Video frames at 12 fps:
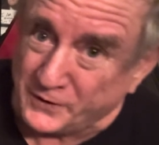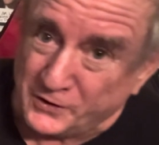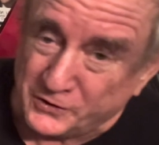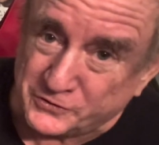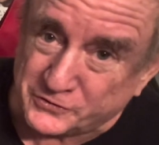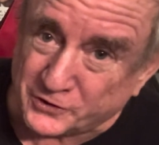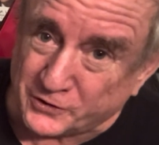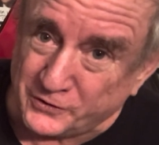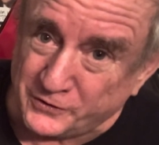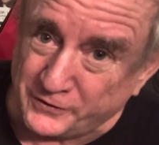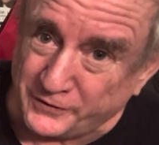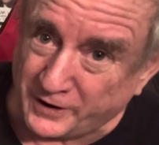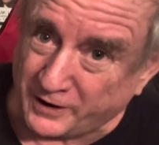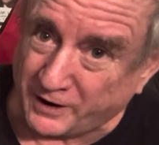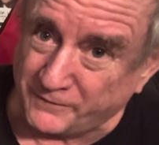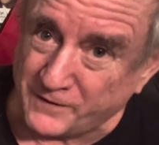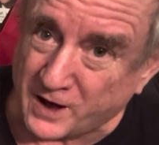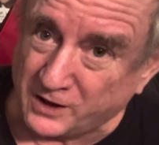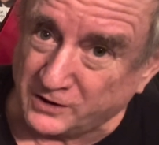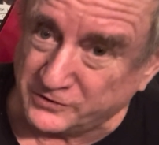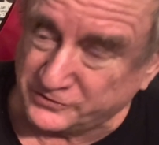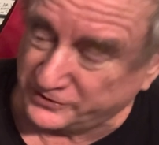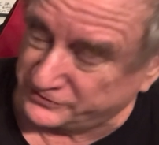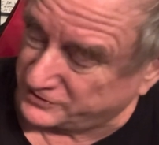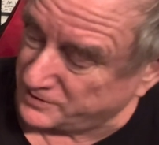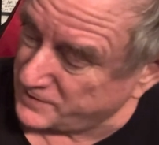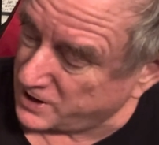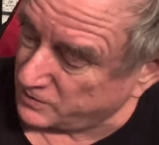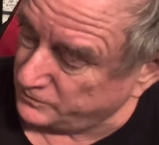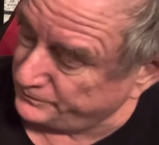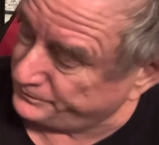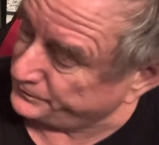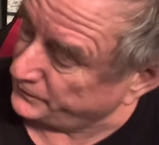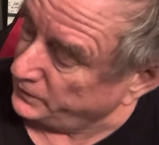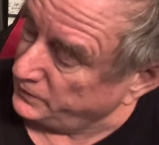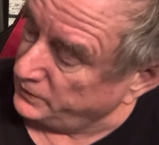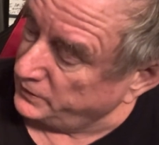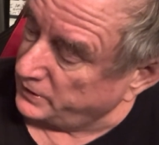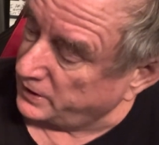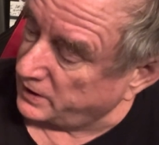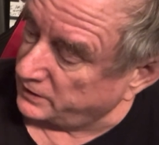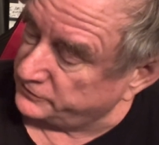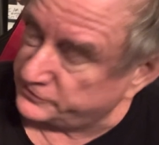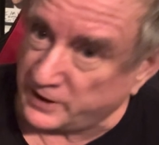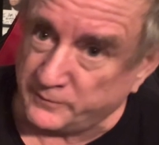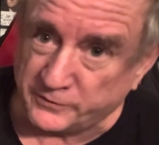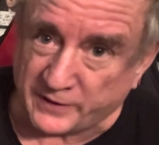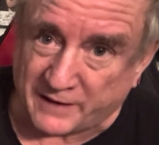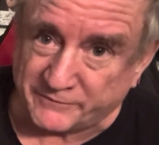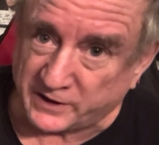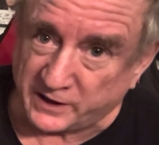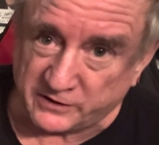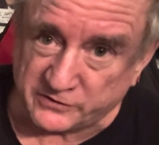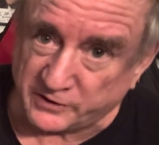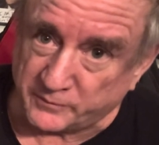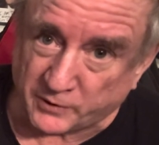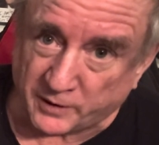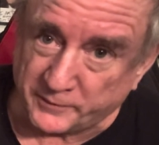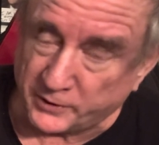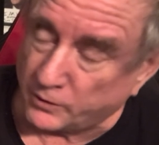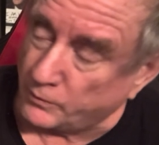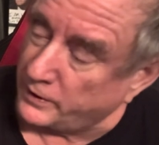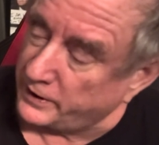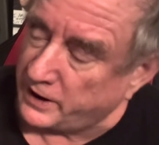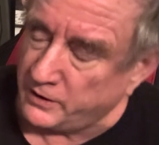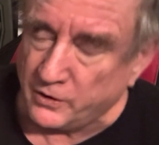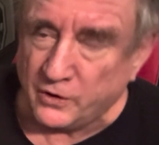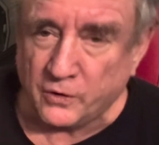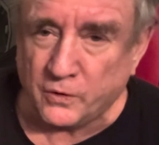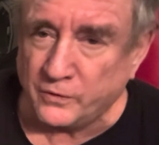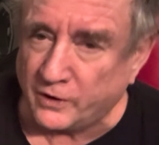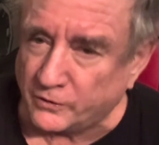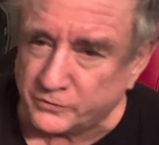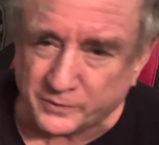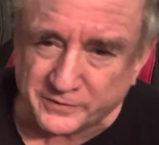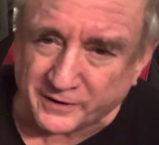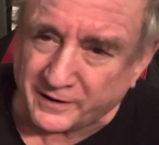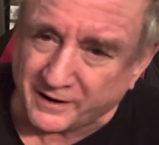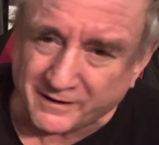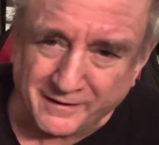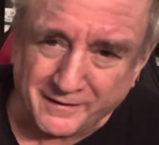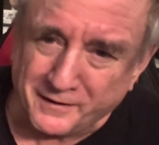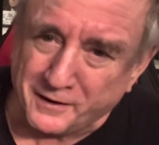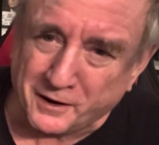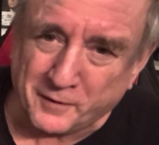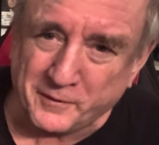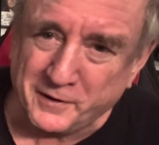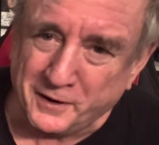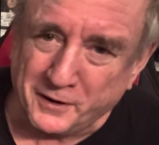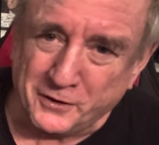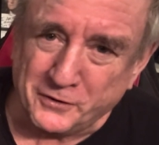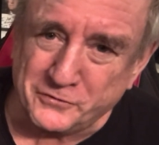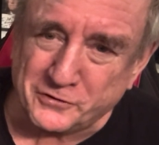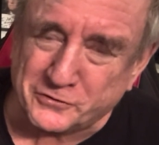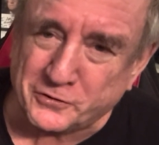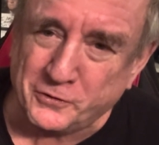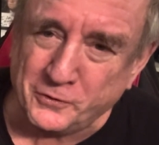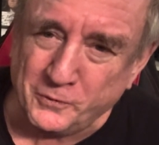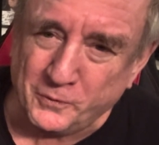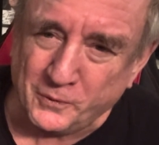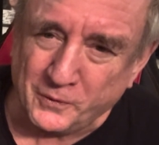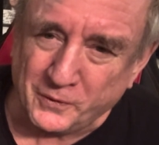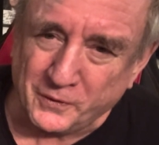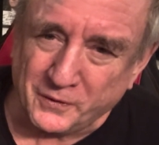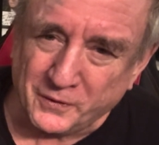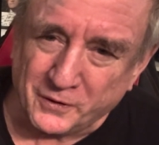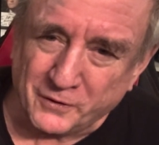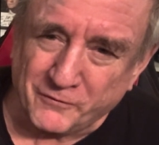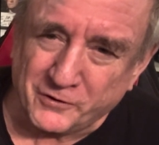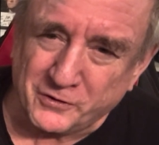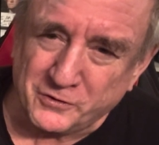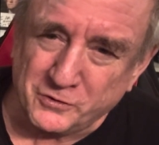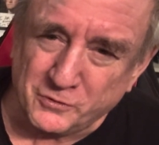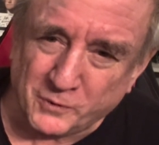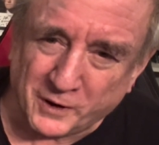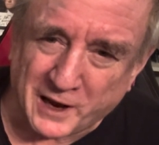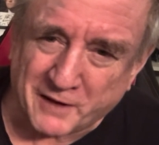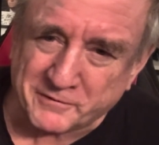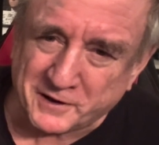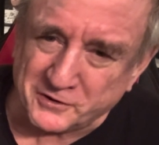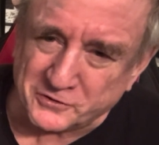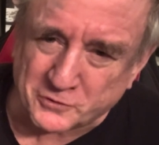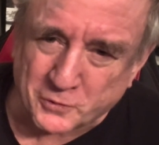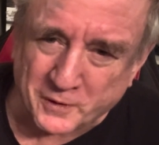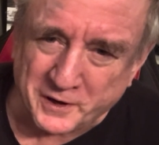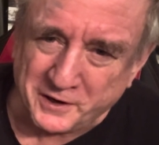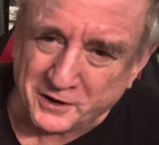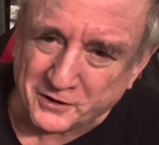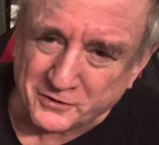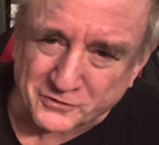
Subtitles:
certain knowledge that's come out. And same with Afghanistan, probably, or what, who knows what the, I mean, these are two, Afghan's 20 years